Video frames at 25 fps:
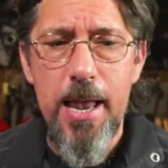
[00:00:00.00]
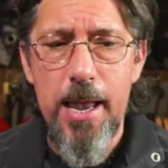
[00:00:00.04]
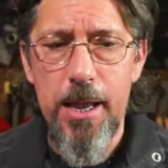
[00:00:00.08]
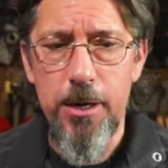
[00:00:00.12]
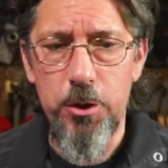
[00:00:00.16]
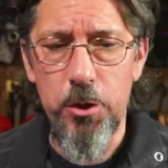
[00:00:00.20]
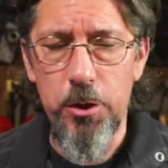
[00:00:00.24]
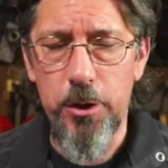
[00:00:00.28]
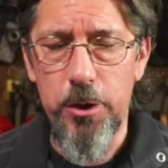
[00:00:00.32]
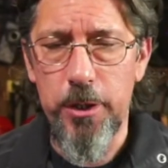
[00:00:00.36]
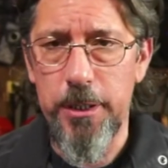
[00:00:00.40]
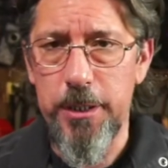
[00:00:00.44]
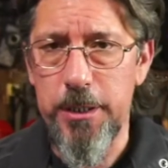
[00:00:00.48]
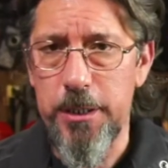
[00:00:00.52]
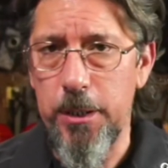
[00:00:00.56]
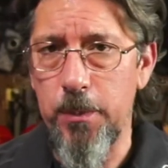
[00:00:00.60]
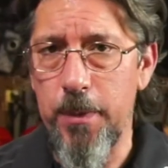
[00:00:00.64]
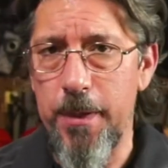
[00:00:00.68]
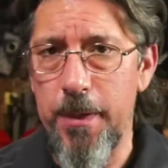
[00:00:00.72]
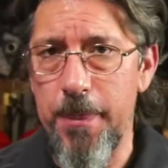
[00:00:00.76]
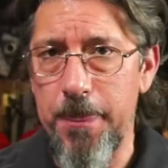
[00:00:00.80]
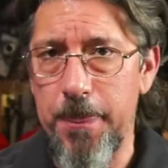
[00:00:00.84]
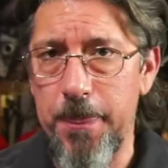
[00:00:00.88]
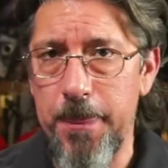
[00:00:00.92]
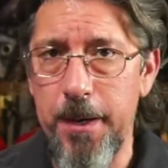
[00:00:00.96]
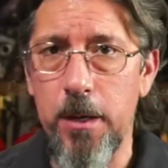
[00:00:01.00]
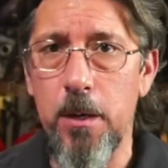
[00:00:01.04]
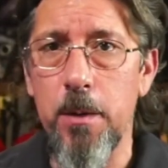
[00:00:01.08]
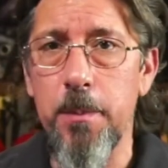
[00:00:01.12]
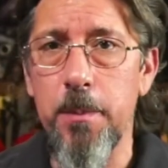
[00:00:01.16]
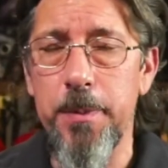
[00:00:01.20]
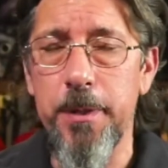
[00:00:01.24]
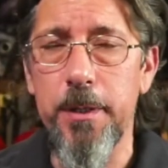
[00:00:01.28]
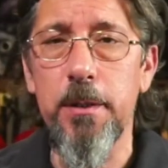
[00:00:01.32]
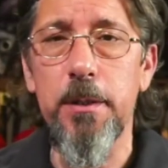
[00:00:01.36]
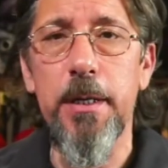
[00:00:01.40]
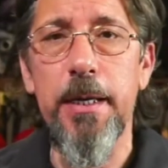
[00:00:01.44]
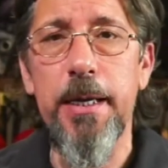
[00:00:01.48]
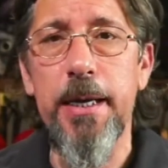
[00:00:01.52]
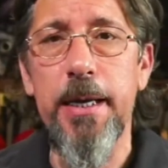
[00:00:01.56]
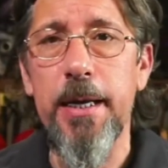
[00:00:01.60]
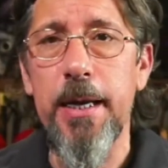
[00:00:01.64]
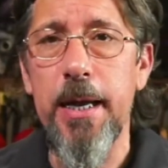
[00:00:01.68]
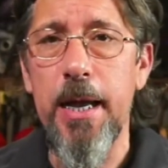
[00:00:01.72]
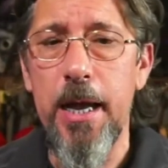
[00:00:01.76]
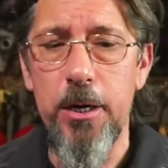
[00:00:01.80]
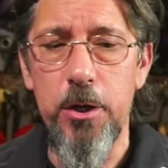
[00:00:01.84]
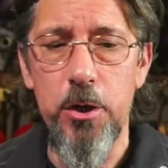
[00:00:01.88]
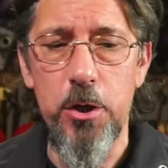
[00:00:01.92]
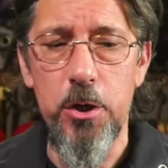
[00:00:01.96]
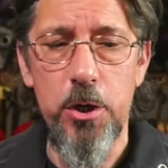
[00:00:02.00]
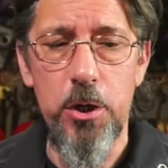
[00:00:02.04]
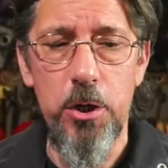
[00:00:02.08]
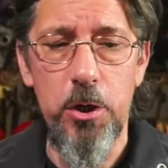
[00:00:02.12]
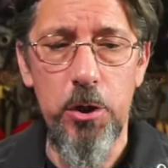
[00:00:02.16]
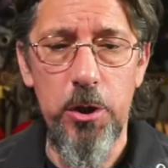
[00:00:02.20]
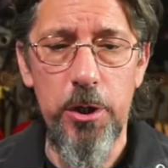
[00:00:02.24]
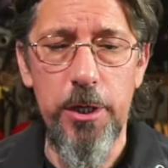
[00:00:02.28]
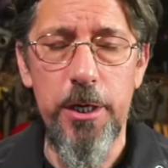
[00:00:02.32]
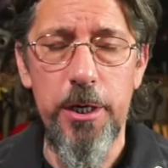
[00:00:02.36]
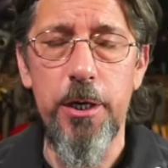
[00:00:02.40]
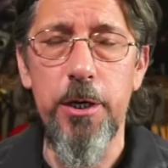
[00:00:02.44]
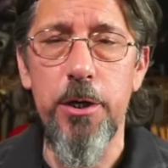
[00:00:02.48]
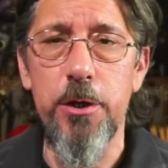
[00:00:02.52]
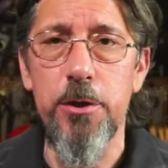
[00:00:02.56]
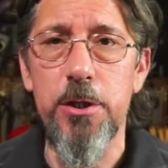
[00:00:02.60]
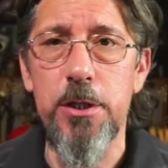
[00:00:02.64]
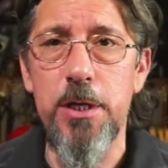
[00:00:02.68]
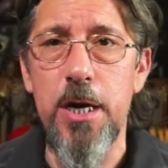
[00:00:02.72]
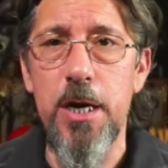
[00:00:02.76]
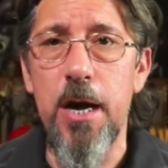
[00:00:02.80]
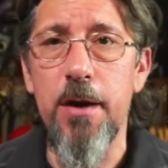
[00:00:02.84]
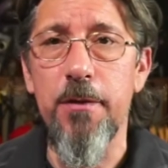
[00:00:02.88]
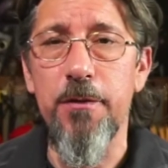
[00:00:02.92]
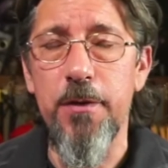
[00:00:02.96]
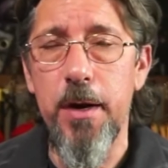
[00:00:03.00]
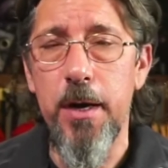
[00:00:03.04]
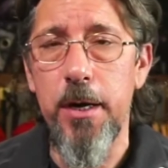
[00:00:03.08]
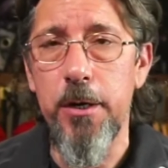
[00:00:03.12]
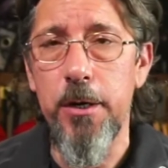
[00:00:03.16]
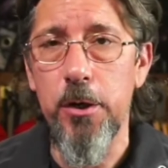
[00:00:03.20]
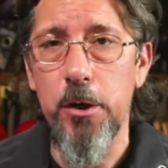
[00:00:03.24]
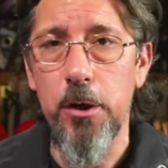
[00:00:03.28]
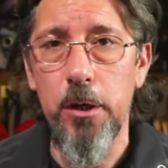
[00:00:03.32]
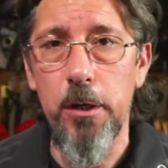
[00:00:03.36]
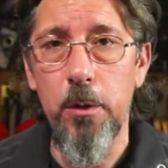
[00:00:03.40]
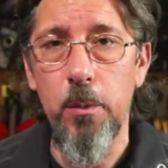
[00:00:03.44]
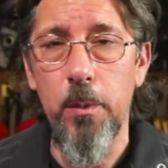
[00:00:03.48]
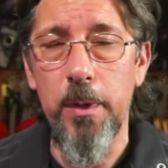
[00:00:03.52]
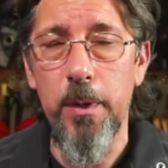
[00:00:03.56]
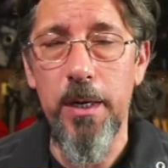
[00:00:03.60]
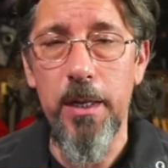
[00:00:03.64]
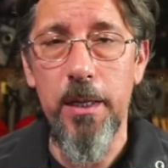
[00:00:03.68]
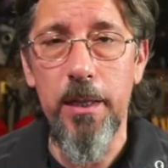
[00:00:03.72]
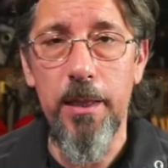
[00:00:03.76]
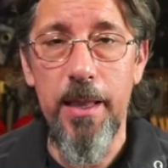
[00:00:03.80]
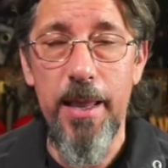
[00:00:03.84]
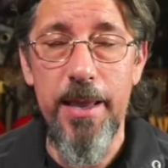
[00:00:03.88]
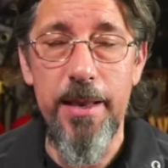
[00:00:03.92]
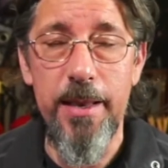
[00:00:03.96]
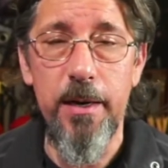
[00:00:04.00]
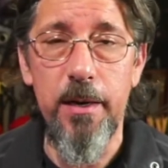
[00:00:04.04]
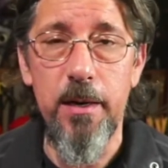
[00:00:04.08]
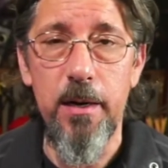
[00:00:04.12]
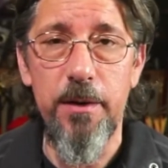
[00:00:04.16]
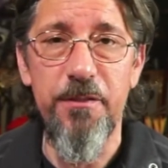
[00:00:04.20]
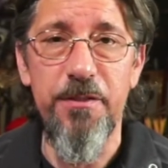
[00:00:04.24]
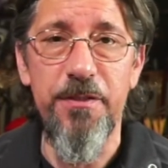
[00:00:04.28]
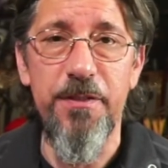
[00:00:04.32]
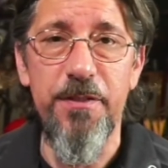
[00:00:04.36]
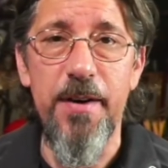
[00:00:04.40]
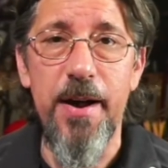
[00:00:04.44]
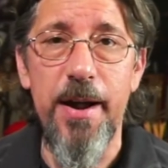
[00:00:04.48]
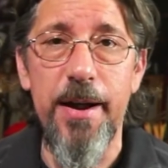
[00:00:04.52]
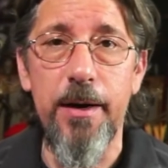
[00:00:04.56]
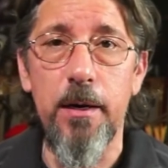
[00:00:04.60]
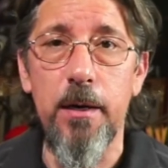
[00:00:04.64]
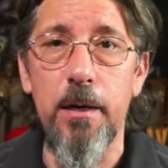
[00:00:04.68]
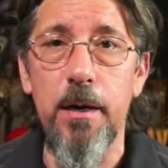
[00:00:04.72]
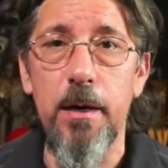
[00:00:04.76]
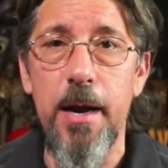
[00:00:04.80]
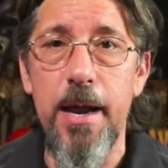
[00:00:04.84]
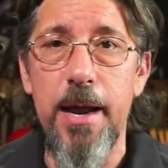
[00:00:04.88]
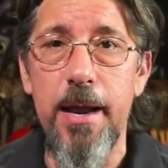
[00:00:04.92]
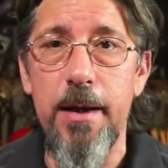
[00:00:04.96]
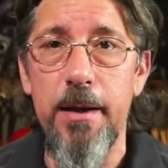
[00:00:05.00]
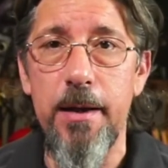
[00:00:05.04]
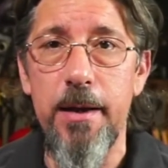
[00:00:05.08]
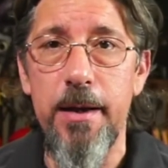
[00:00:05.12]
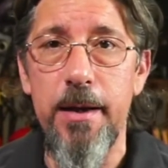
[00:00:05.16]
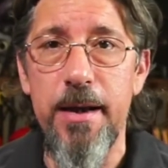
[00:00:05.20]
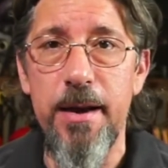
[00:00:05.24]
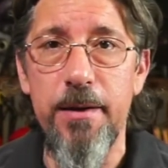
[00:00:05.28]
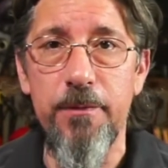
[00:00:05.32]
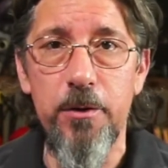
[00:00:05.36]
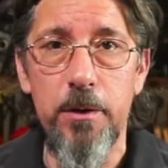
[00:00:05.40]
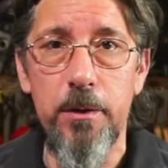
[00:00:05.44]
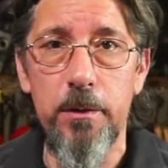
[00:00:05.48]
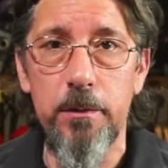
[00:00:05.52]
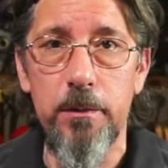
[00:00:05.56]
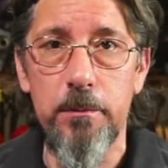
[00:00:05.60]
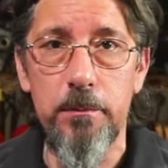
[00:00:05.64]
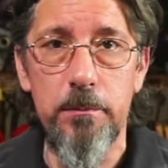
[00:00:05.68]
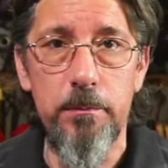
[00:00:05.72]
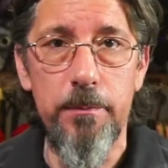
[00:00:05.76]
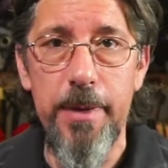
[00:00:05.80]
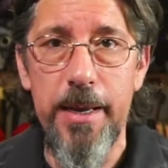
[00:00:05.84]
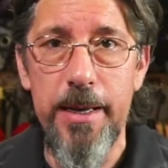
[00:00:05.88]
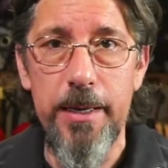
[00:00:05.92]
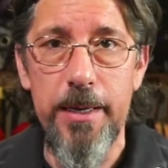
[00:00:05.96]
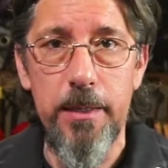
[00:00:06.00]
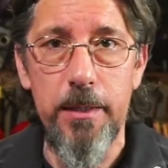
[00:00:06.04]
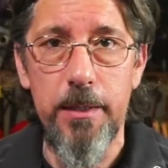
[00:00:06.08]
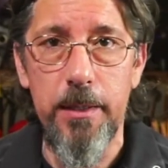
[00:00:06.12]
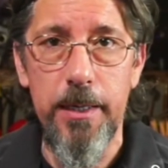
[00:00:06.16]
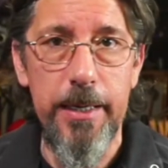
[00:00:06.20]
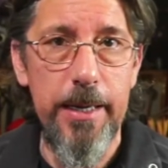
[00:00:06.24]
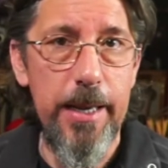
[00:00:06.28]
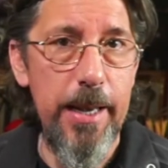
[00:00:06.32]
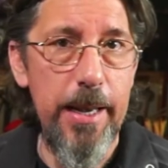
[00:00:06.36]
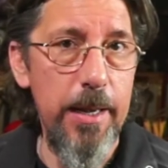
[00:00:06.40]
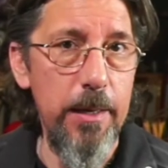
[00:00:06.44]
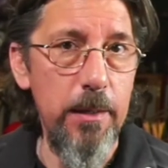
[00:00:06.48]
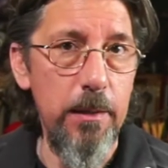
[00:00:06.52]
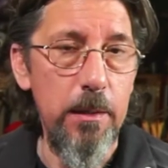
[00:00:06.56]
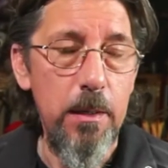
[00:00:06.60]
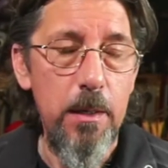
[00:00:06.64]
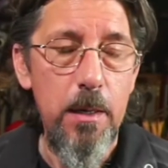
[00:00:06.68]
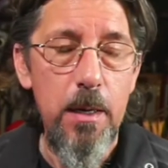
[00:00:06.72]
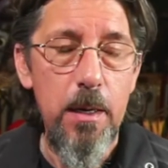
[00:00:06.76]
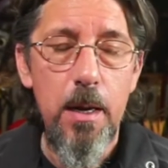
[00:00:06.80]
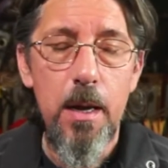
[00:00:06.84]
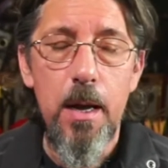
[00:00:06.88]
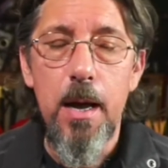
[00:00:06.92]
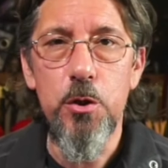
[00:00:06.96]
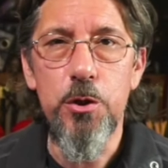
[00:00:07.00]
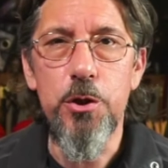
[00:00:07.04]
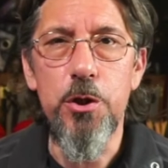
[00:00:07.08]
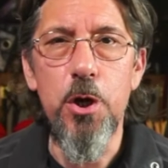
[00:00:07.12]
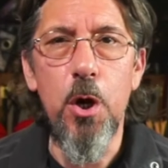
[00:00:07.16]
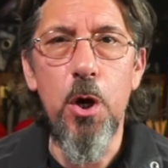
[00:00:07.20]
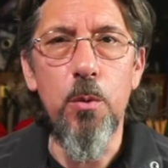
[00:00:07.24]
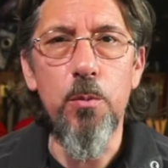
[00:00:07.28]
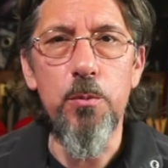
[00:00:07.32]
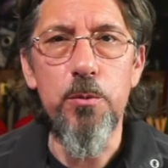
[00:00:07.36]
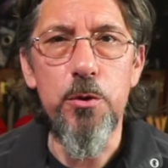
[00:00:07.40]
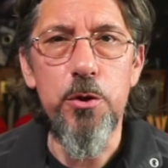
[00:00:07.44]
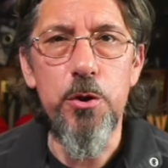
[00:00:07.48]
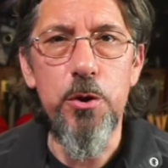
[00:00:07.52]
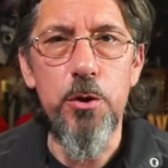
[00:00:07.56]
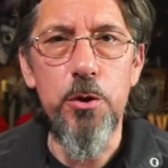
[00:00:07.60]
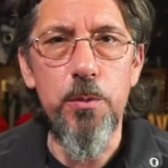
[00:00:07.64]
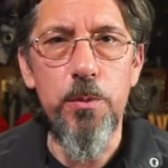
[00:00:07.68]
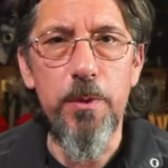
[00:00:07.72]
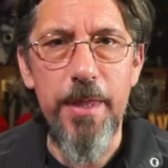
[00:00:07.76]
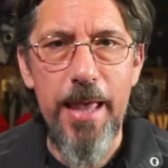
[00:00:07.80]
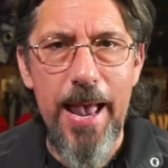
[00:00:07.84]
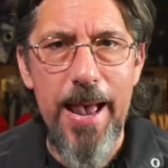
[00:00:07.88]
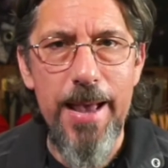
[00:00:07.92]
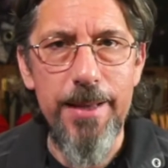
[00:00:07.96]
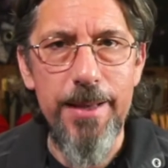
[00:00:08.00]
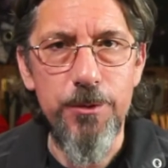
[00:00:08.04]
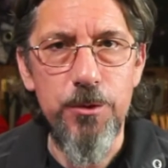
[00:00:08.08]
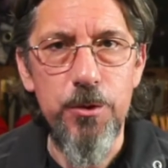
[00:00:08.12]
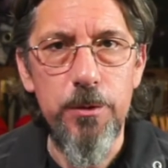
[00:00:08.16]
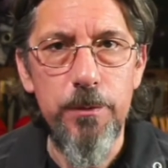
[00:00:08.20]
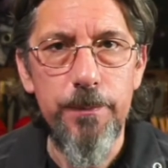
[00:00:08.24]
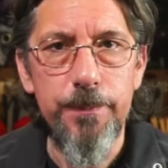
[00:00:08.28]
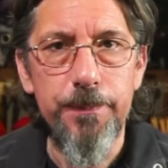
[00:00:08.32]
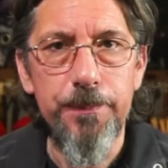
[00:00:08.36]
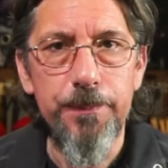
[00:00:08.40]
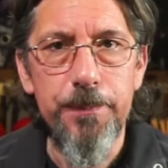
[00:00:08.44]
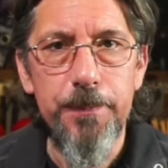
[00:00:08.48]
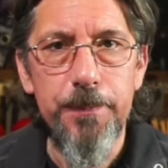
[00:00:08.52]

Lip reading: and you're going to see what they're building, and you're going to look at your stuff, and you're going to want to light it on fire and never make again. Don't do that.